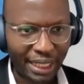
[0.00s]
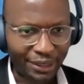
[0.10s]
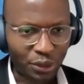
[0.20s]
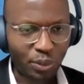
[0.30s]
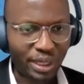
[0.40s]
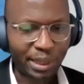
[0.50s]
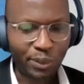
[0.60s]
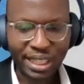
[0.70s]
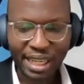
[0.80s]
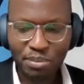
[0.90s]
And so when
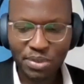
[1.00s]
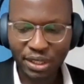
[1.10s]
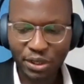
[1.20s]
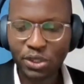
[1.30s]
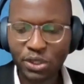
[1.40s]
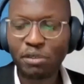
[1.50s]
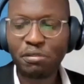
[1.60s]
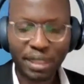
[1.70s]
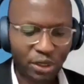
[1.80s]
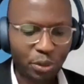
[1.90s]
someone comes and you sort of,
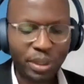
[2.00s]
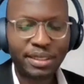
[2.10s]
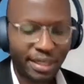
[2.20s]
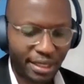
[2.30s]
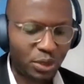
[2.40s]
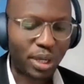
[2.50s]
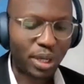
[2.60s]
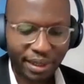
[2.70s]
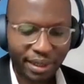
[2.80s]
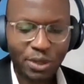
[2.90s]
uh, assuming the sales
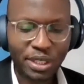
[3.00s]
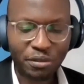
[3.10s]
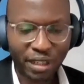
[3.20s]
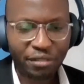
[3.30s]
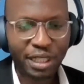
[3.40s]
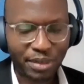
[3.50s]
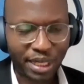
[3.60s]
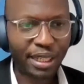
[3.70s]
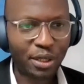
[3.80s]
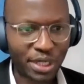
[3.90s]
were 1,000, five times
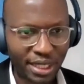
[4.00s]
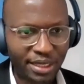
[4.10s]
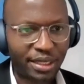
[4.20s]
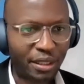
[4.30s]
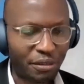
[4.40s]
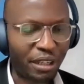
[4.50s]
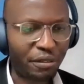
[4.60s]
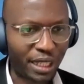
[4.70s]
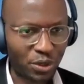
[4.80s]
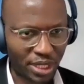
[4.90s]
1,000 is uh,
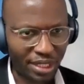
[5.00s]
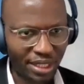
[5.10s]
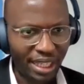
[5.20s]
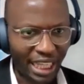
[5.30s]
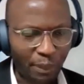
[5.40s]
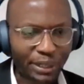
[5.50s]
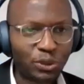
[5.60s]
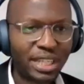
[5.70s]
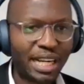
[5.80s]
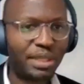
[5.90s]
5,000, and the
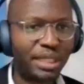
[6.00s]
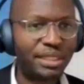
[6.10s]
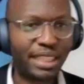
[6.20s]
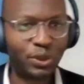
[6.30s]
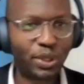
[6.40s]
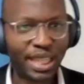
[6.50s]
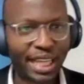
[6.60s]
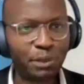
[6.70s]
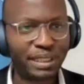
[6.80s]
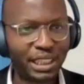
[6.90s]
person comes and tells you that the
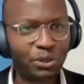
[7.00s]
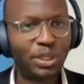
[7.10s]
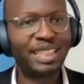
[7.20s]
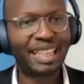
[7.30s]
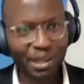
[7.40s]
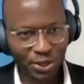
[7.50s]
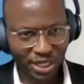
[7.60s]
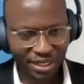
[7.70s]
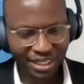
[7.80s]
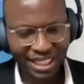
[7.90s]
expectation is a
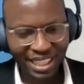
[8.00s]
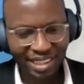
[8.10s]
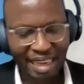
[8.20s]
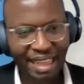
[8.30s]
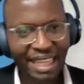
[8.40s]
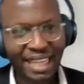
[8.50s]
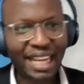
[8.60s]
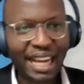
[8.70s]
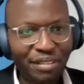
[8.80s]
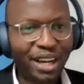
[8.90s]
thousand, rather than
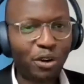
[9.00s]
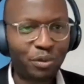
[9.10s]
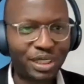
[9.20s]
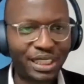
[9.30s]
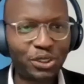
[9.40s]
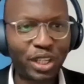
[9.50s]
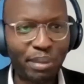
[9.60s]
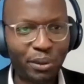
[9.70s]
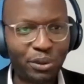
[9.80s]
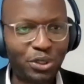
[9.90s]
having a conversation
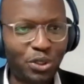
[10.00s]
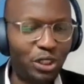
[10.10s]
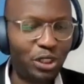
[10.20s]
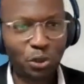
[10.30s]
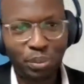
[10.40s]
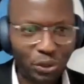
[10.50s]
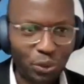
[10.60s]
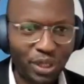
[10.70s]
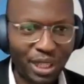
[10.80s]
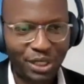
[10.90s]
about no, it should be
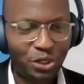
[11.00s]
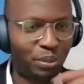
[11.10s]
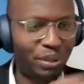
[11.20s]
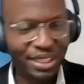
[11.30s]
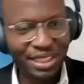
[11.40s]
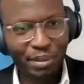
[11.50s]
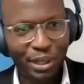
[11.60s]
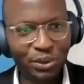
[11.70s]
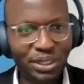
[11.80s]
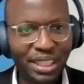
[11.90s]
two thousand, it should be this
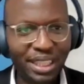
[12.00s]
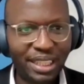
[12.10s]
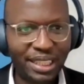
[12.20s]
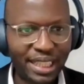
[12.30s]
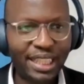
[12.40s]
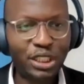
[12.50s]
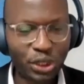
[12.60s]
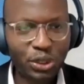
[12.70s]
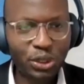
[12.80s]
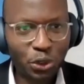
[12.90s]
amount, then the
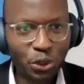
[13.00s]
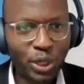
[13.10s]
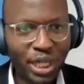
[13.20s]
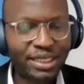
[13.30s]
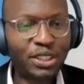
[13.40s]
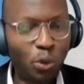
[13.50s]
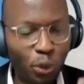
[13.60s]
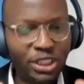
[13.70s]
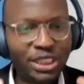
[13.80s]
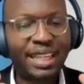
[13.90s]
issue you should ask, you know,
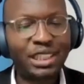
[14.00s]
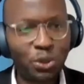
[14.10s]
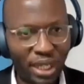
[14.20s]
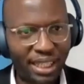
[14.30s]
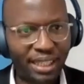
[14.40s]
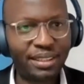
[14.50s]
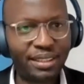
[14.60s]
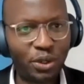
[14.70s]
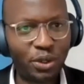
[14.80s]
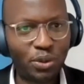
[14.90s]
what's the rationale?
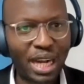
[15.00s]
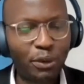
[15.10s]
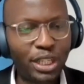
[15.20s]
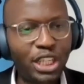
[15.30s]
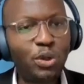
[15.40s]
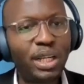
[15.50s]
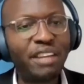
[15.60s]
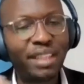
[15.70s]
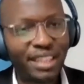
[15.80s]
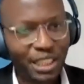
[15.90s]
You know, how did you
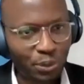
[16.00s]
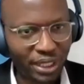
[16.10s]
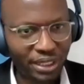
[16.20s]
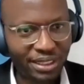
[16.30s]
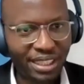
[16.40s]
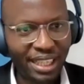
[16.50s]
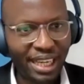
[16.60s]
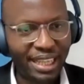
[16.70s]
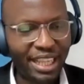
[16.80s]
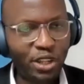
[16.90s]
arrive at this price?
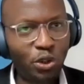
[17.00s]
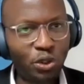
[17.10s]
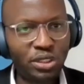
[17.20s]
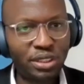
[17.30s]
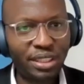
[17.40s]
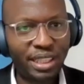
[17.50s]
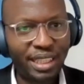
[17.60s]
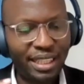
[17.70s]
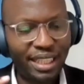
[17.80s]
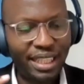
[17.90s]
And then you're not uh,
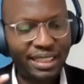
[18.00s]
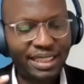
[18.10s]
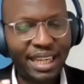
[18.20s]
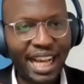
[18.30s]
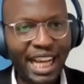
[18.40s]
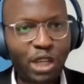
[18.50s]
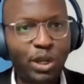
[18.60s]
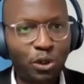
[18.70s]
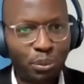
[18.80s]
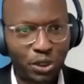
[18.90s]
necessarily
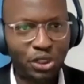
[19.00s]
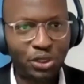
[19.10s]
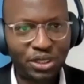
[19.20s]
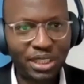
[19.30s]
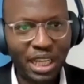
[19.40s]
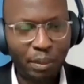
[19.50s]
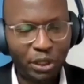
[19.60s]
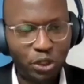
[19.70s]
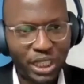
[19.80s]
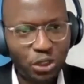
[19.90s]
arguing on positions,
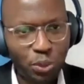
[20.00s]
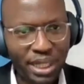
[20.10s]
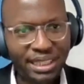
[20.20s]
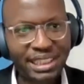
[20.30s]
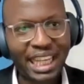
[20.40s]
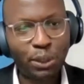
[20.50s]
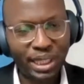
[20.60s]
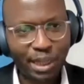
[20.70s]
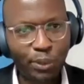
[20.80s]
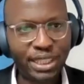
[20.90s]
but you're trying to understand
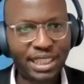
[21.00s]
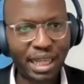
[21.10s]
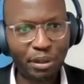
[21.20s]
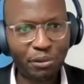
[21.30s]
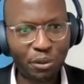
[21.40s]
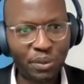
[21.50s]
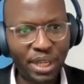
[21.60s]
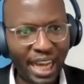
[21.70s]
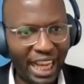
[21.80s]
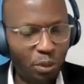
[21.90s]
where someone is coming from.
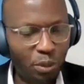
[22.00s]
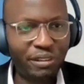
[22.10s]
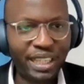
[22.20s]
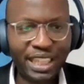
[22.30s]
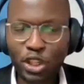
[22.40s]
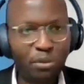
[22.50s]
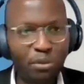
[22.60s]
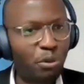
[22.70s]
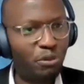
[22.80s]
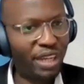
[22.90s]
And you might find that you're
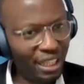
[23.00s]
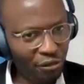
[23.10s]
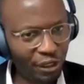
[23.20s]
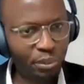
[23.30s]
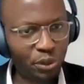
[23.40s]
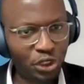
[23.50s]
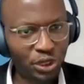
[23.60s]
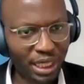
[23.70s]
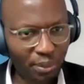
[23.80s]
coming from very different positions.